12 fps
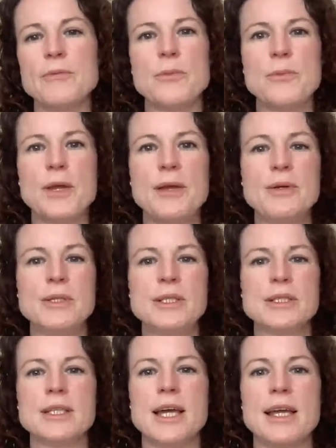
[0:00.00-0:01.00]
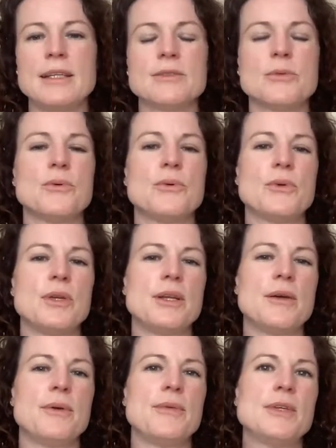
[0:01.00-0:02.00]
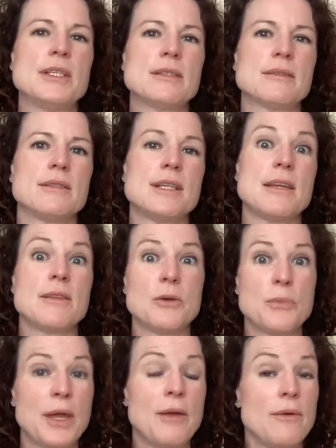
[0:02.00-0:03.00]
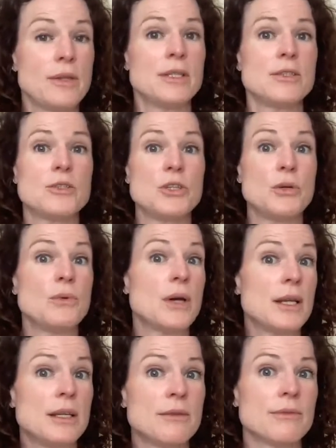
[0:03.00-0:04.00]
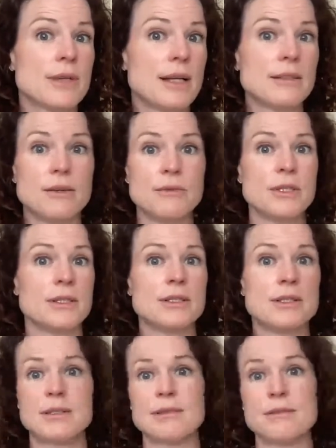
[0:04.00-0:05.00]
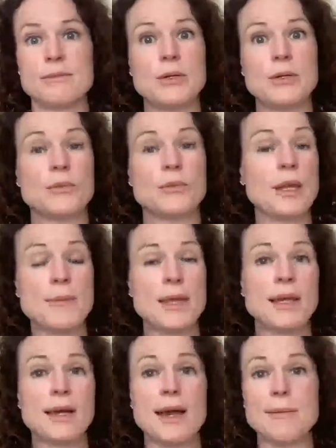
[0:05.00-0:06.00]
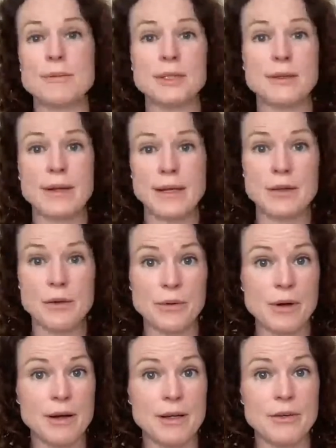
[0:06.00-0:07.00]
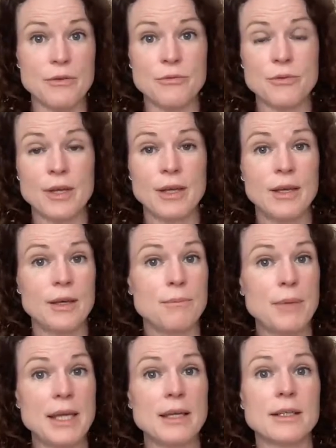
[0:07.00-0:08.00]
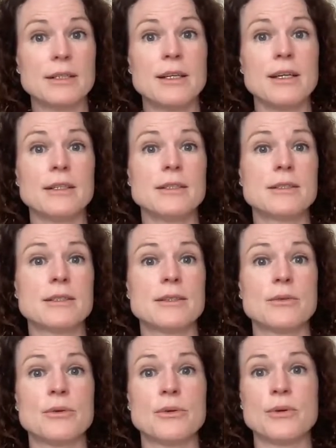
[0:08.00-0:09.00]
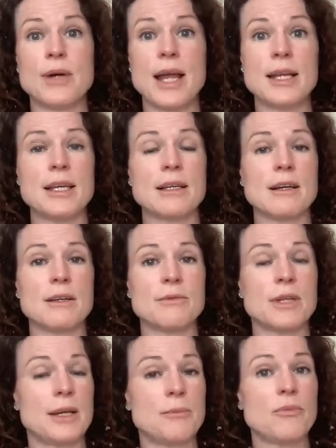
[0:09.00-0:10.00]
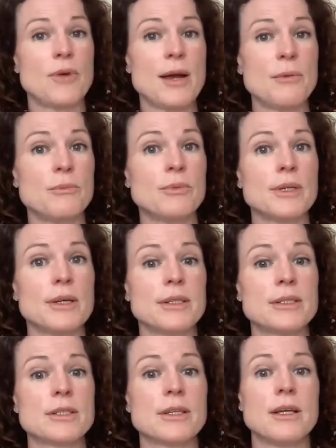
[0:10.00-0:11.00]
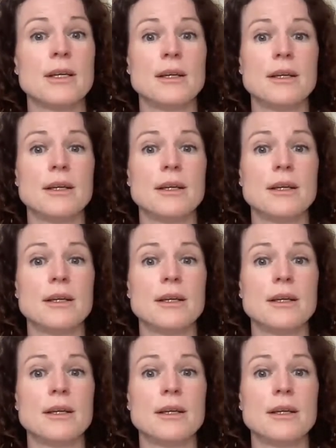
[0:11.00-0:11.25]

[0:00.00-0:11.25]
If your period is late, or if it's the day that your period is due and you've noticed no wiping, absolutely no kind of pinkness or any kind of like brown blood,